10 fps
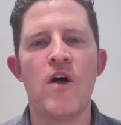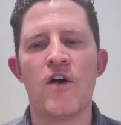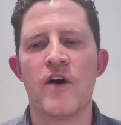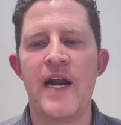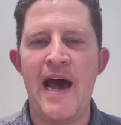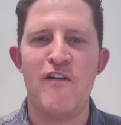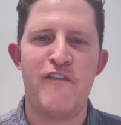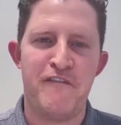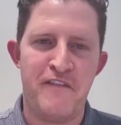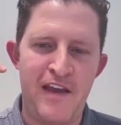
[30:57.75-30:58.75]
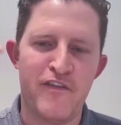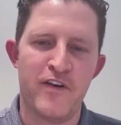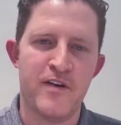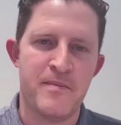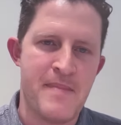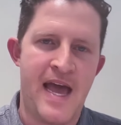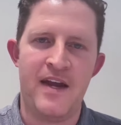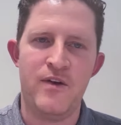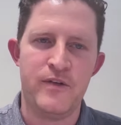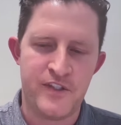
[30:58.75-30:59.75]
longer have favored
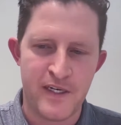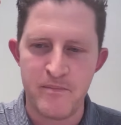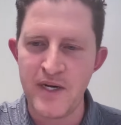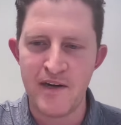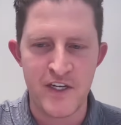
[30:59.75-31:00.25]
men who sit above